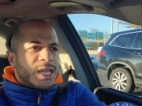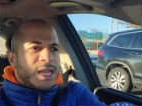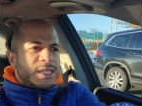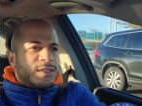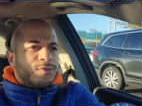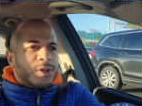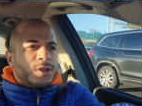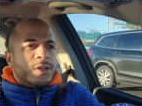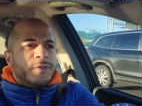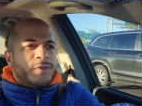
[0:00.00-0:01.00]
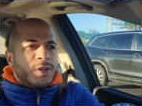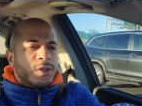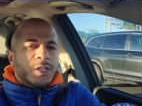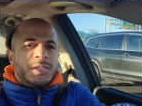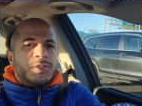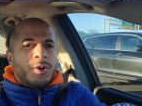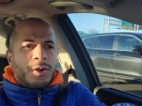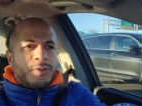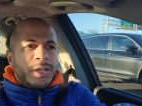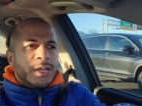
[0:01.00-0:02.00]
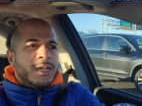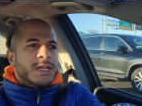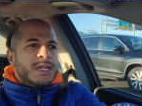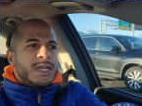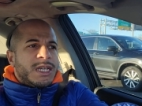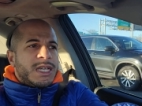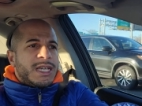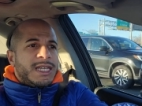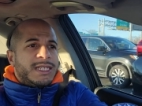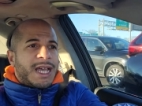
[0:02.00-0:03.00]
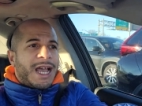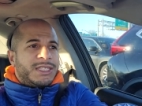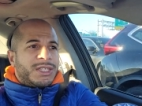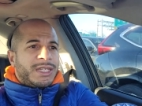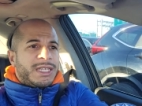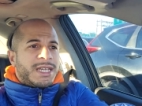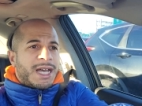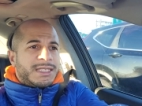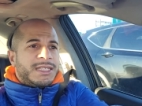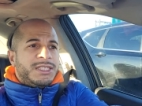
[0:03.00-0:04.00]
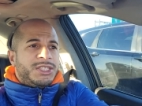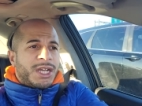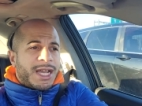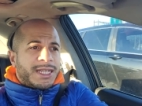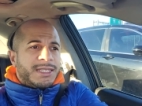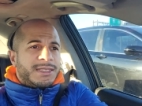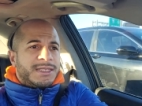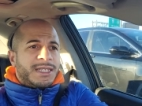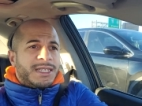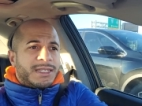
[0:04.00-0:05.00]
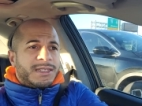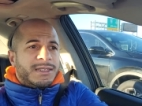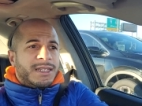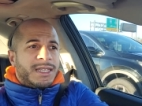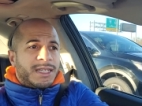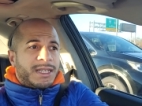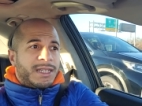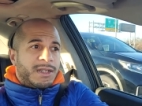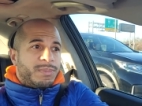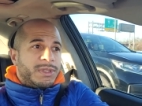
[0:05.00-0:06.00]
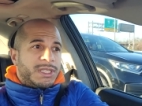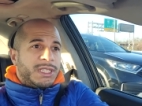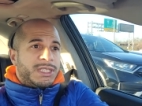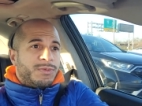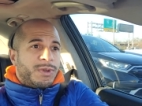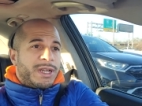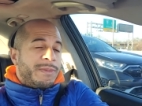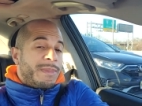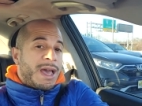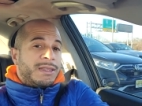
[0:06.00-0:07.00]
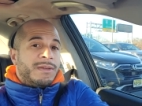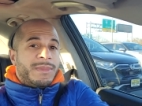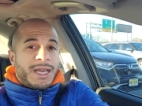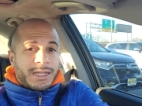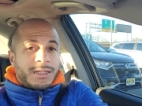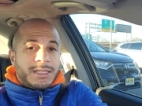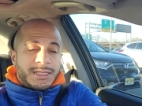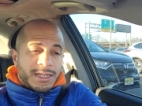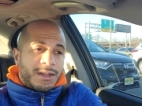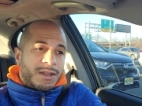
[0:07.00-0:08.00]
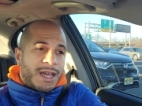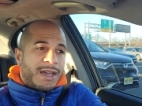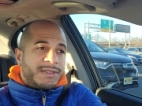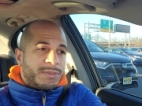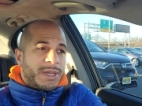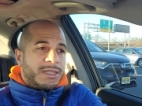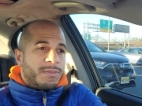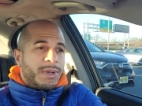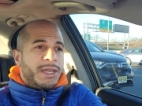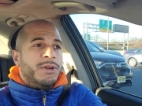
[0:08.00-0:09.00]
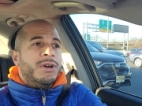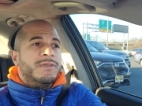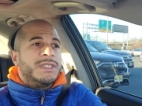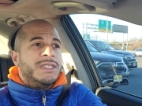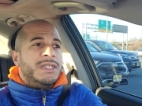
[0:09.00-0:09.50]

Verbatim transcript: it's a real good feel good story. He's actually got the Giants in, in, in a position where they're mathematically still alive to make the playoffs.